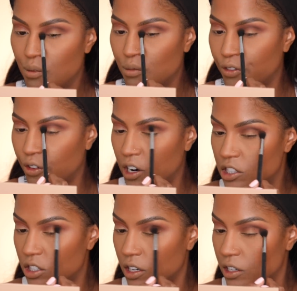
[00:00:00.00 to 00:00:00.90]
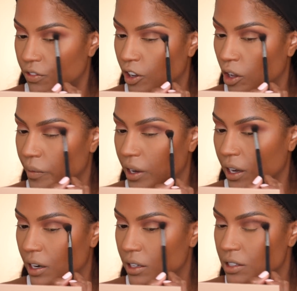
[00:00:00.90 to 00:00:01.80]
before I started filming,
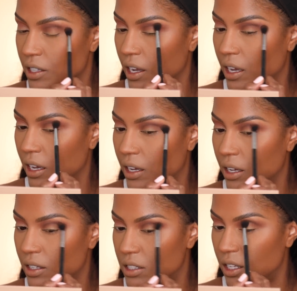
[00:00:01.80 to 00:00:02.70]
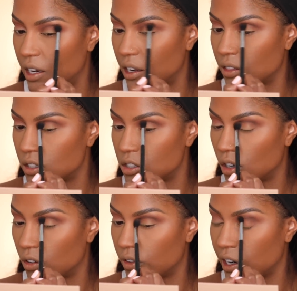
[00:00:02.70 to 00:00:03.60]
and it's like sitting on the
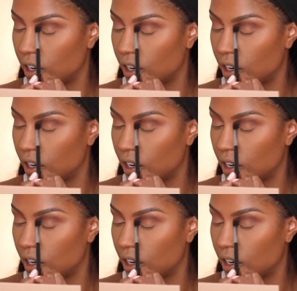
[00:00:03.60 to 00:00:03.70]
stove right